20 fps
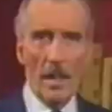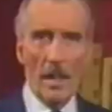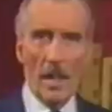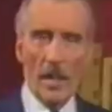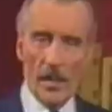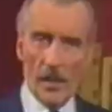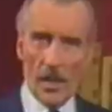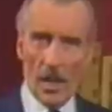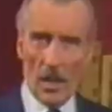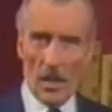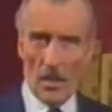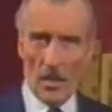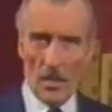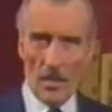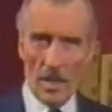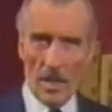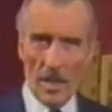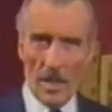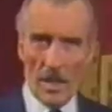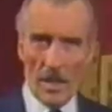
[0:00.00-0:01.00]
And
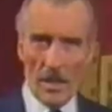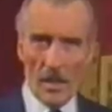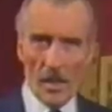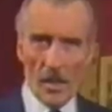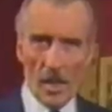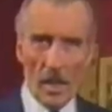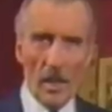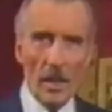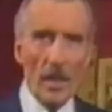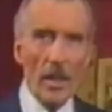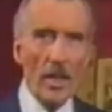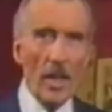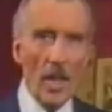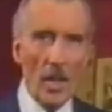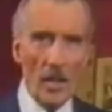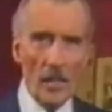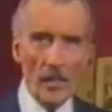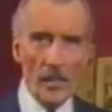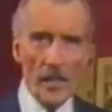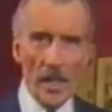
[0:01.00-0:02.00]
so, Sherlock
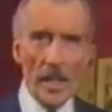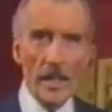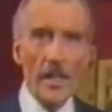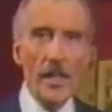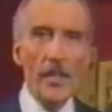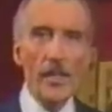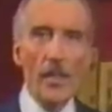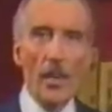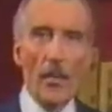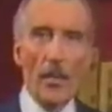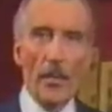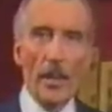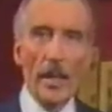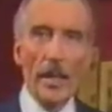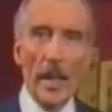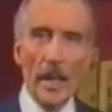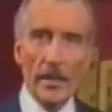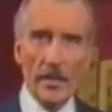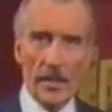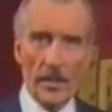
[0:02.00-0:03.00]
Holmes and his
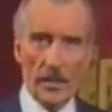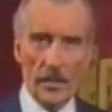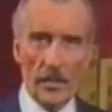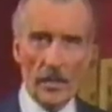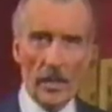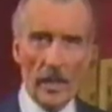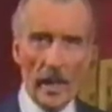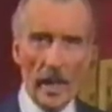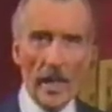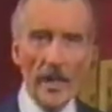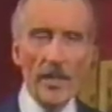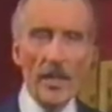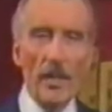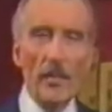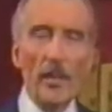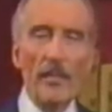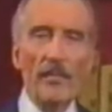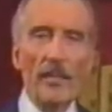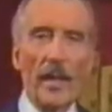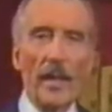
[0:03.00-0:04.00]
reluctant
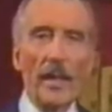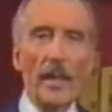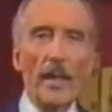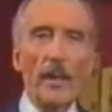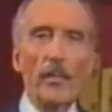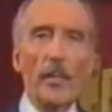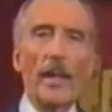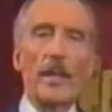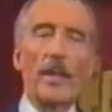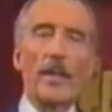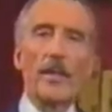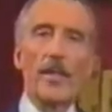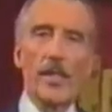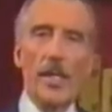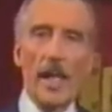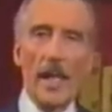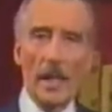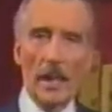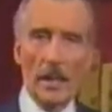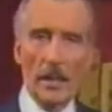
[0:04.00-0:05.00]
creator were finally
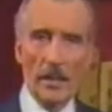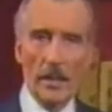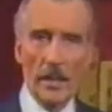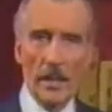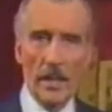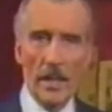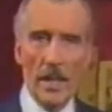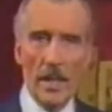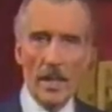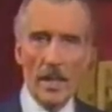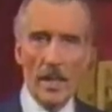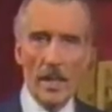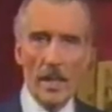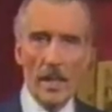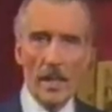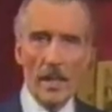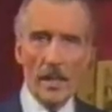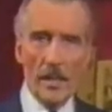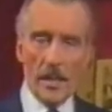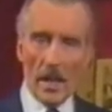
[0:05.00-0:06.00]
reconciled.
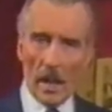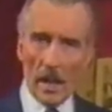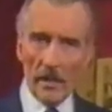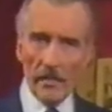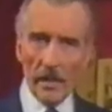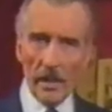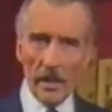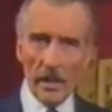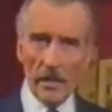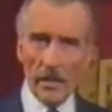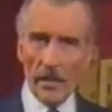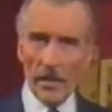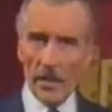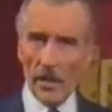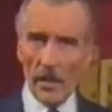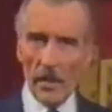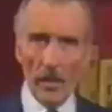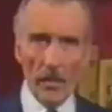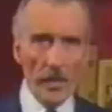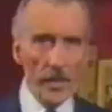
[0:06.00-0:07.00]
Sir Arthur Conan
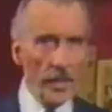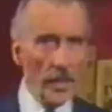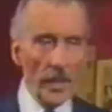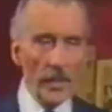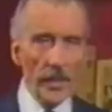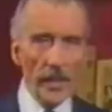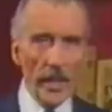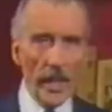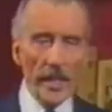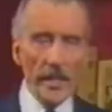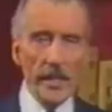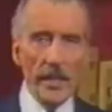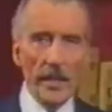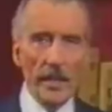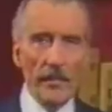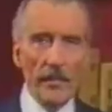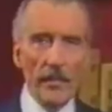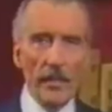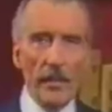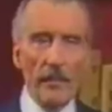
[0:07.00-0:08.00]
Doyle was not
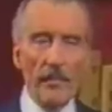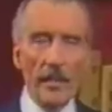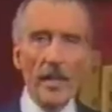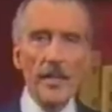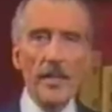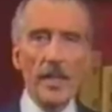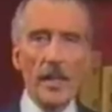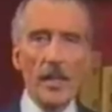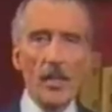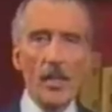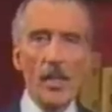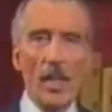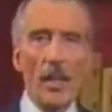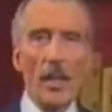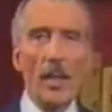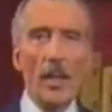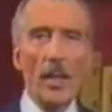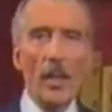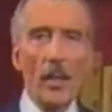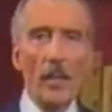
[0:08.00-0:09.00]
knighted for inventing
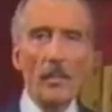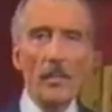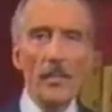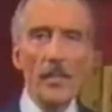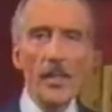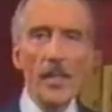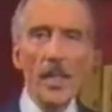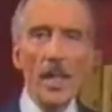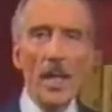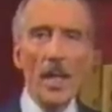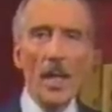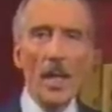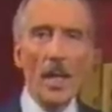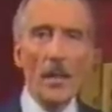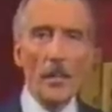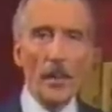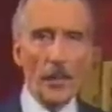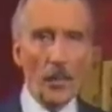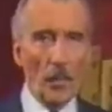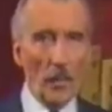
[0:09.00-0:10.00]
Sherlock Holmes,
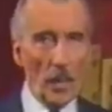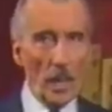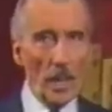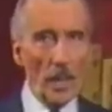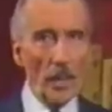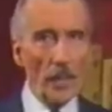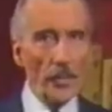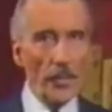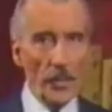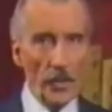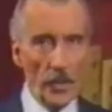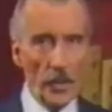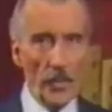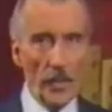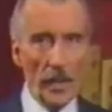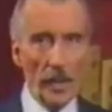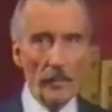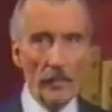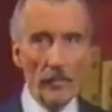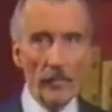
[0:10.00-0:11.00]
but the world
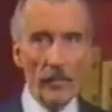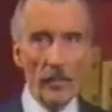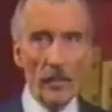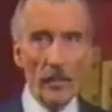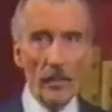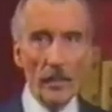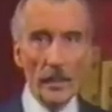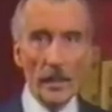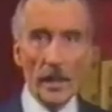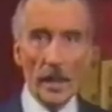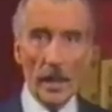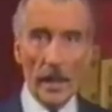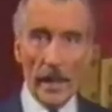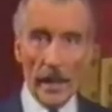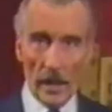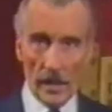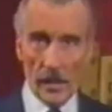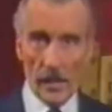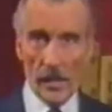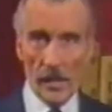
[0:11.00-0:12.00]
knew him for little
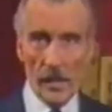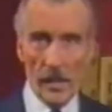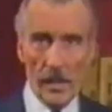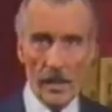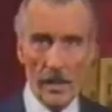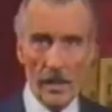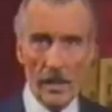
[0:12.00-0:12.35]
else.